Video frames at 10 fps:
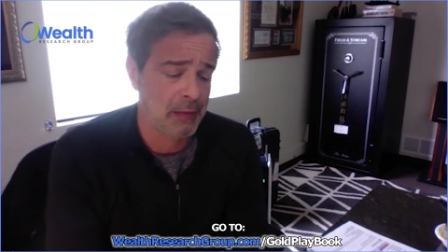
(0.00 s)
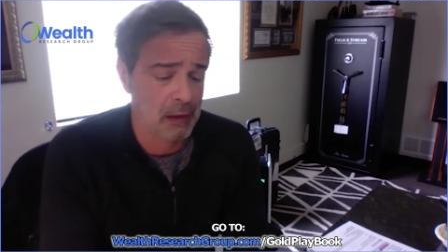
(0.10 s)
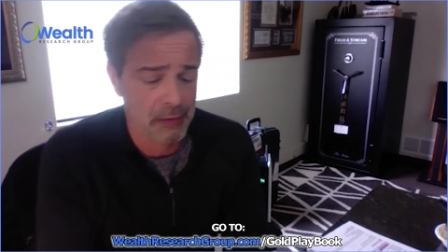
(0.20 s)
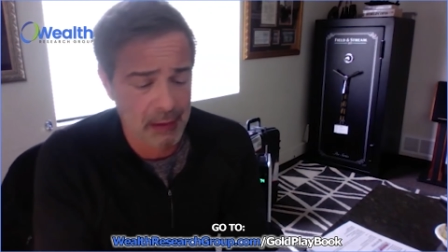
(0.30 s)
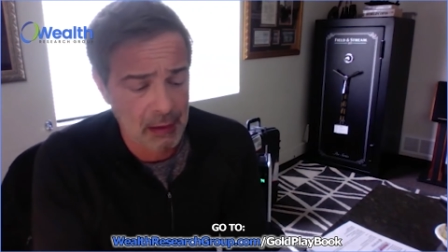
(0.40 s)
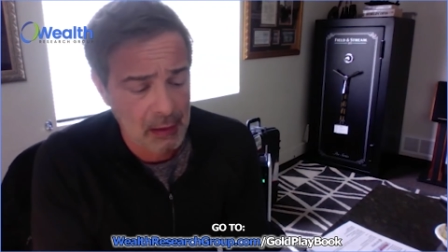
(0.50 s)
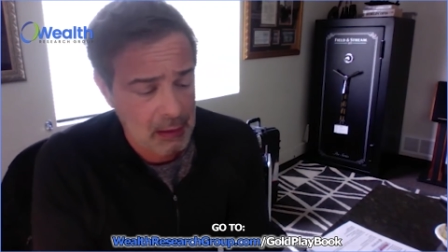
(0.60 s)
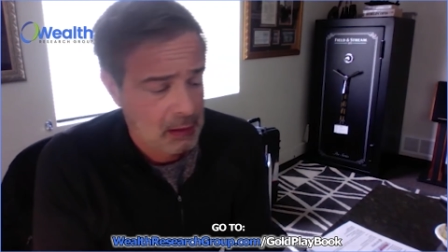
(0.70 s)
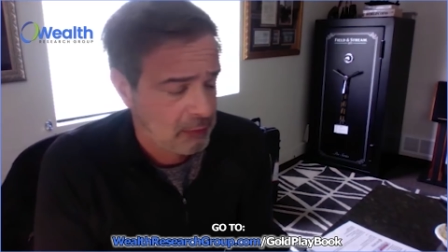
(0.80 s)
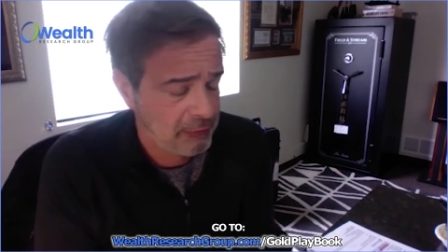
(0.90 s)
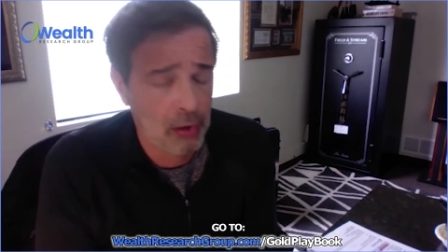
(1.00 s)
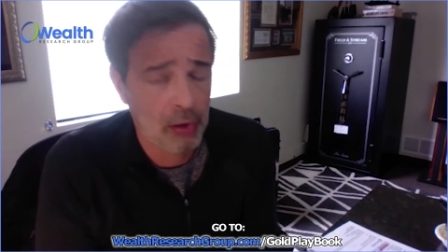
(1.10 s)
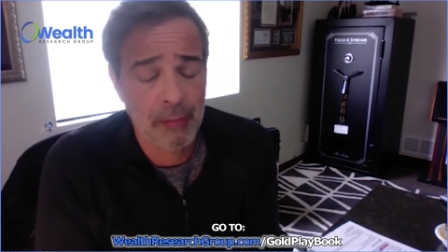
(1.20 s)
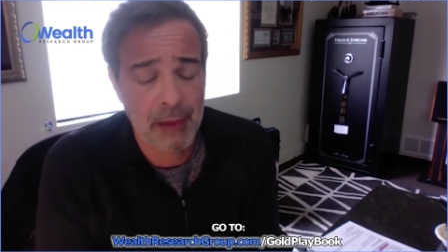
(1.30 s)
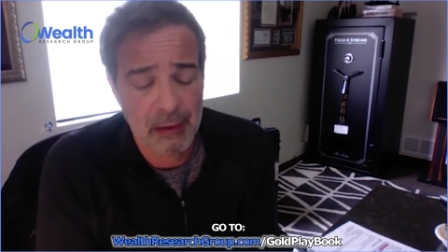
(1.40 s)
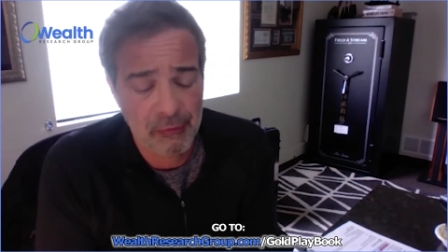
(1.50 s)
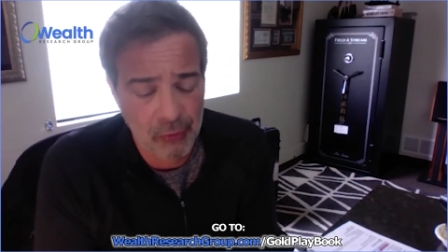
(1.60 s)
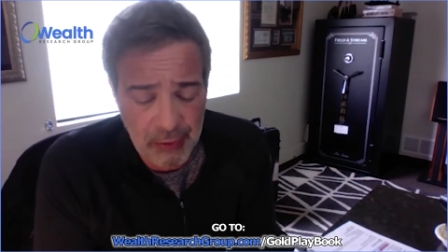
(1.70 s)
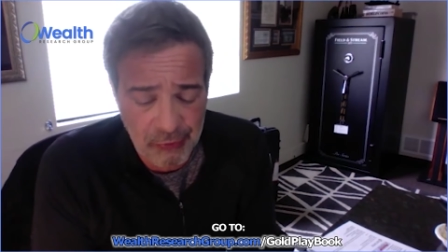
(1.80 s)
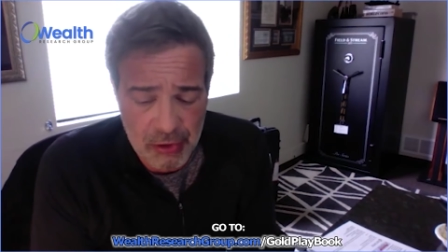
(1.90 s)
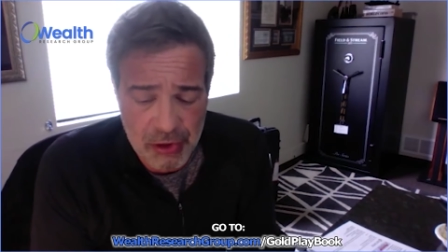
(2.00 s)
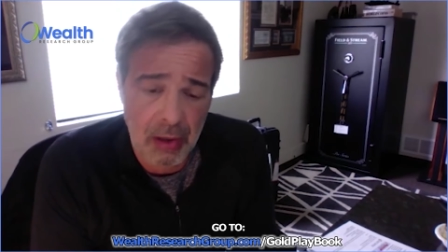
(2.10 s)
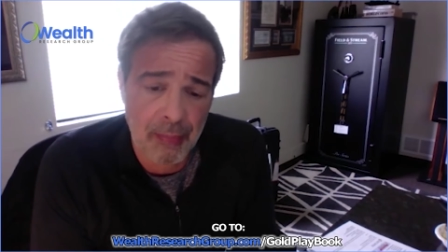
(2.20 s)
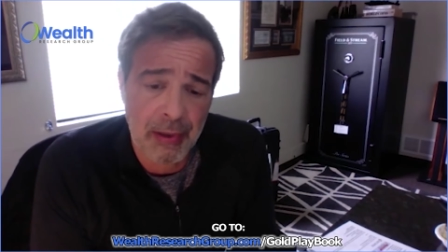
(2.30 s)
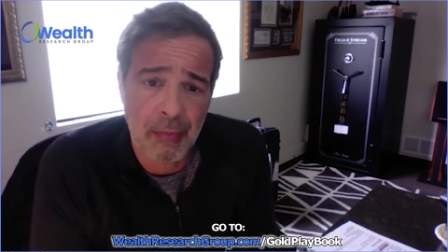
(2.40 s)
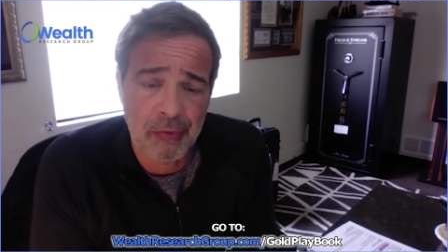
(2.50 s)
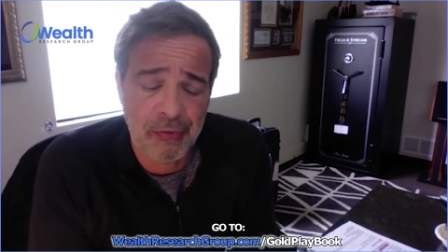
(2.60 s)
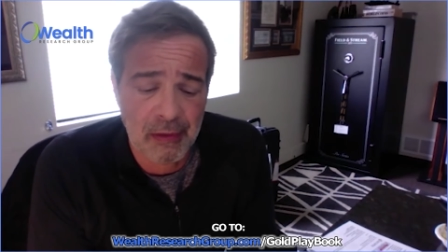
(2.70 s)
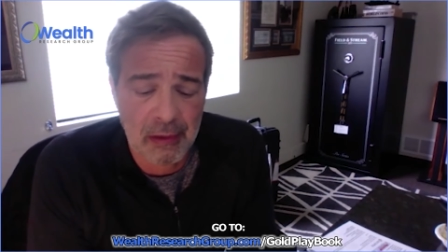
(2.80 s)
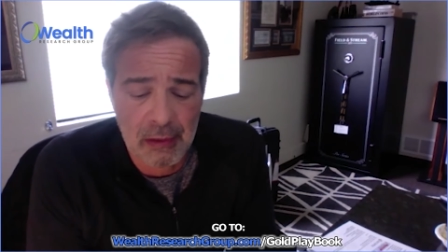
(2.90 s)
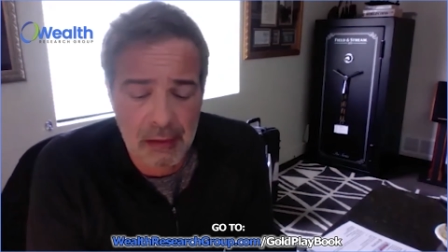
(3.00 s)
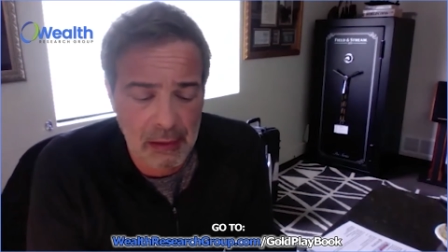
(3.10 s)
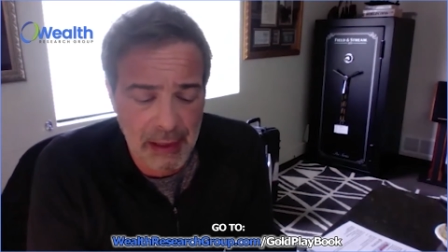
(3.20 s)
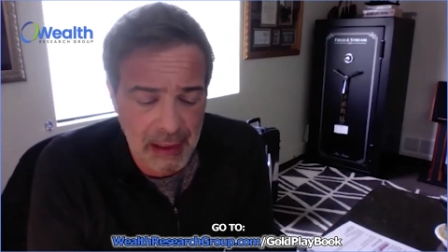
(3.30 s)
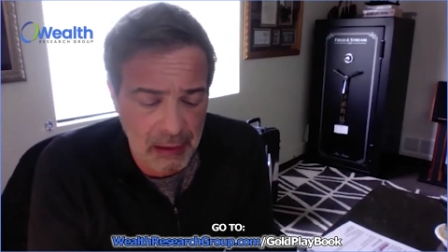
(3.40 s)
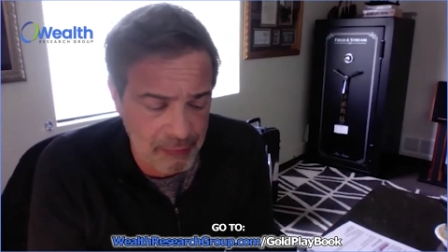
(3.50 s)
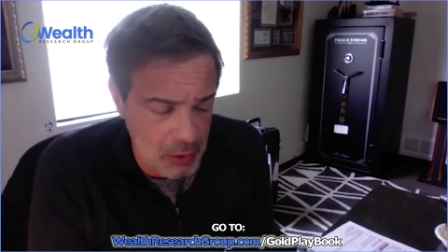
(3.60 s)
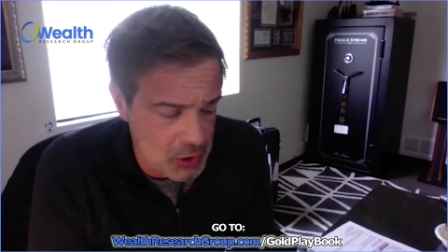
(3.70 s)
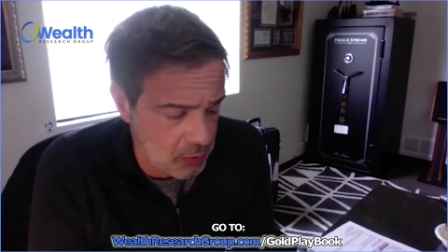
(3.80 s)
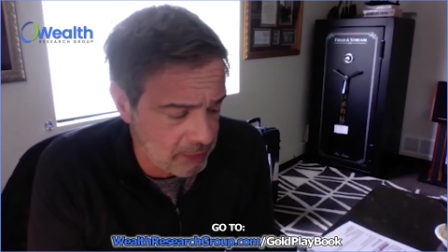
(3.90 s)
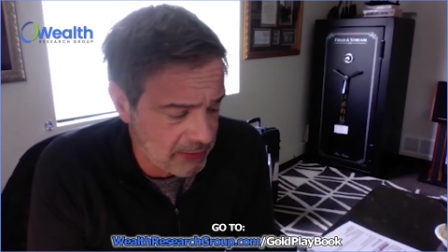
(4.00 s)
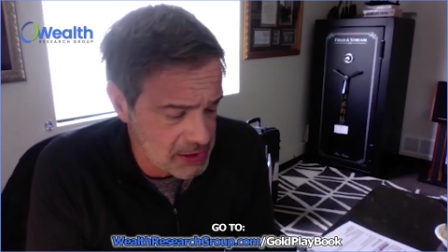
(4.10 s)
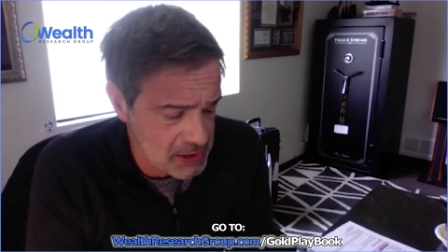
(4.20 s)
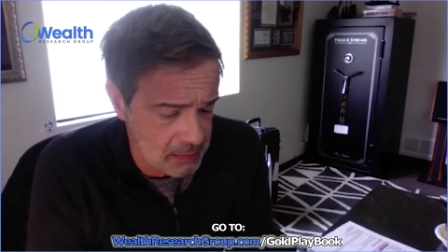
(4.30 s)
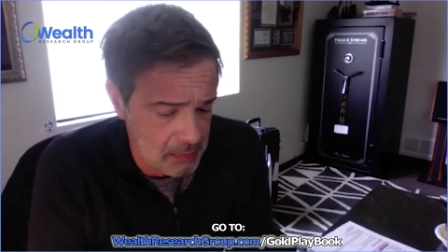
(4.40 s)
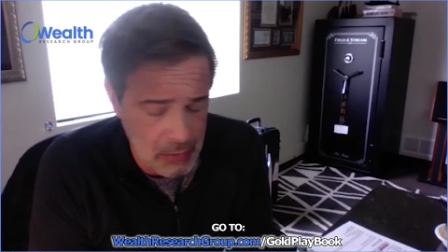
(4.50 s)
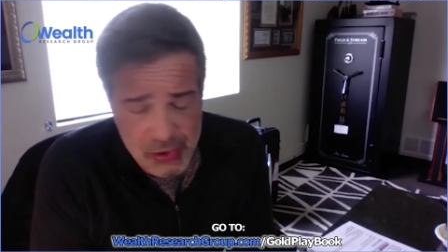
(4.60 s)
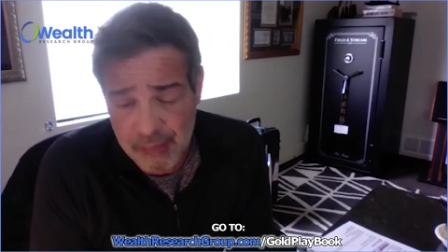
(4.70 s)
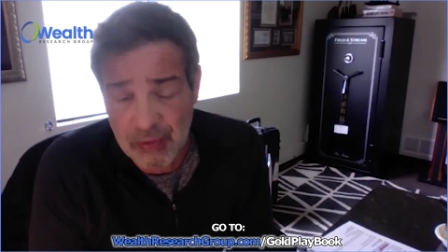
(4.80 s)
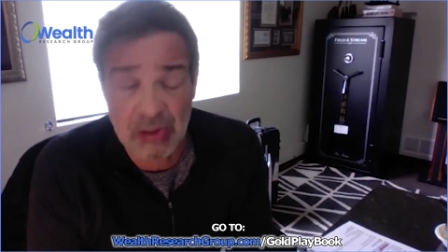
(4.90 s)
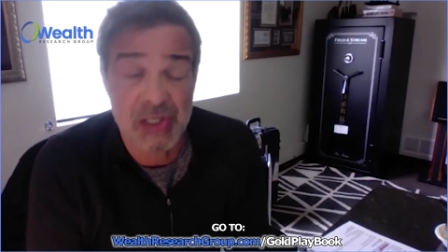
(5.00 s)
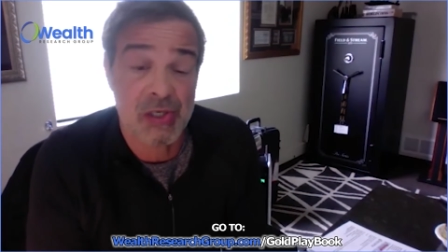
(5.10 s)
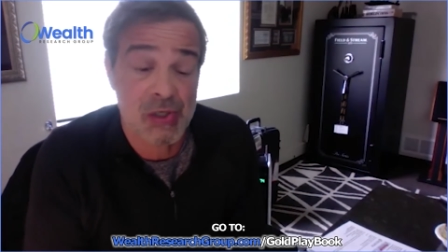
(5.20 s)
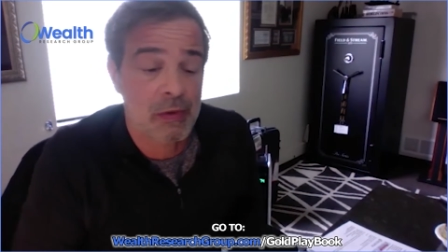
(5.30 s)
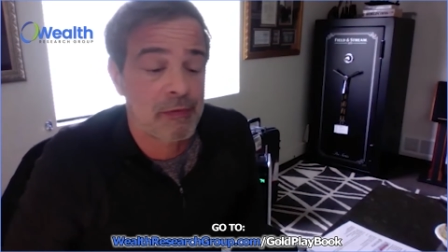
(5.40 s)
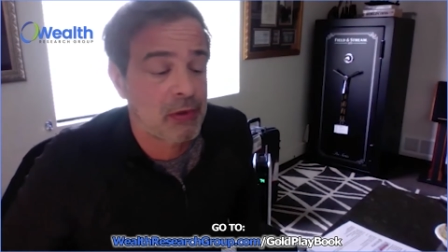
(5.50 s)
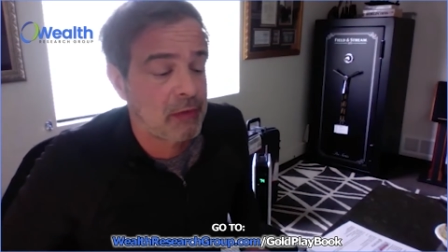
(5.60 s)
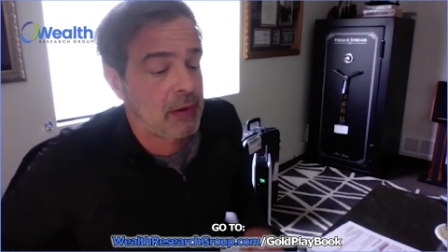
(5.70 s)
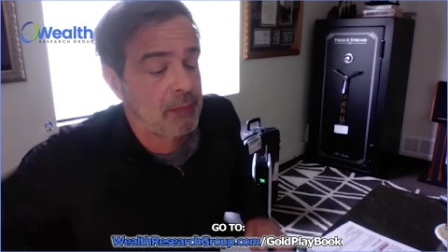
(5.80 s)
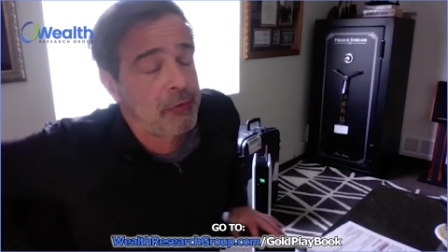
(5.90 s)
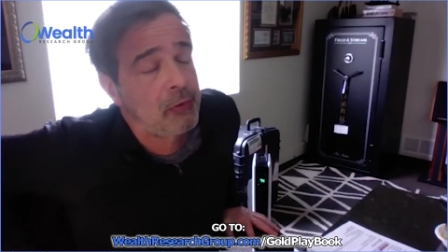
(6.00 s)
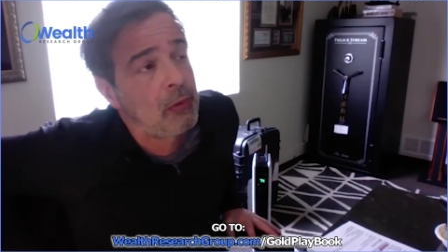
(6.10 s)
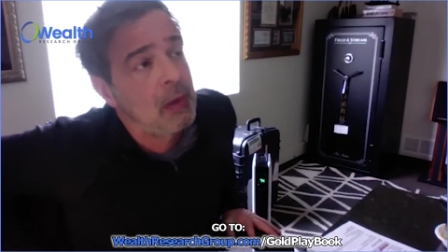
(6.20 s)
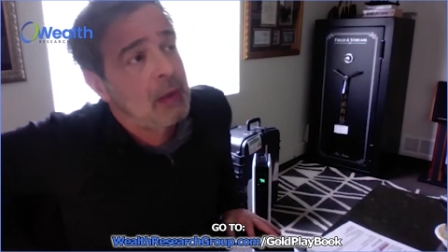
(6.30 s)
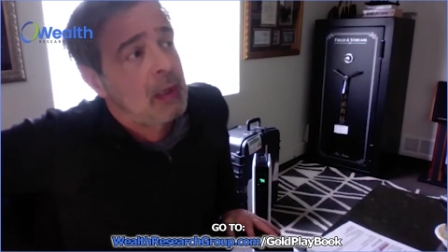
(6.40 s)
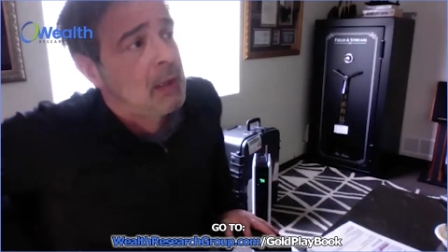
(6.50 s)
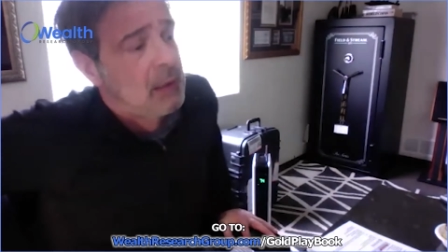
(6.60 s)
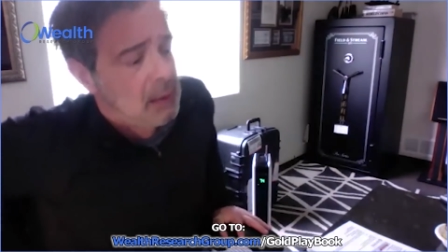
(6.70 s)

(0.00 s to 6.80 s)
And they're the firm that is a research company, mostly in the land of mutual funds. And most of your listeners will have heard of them too.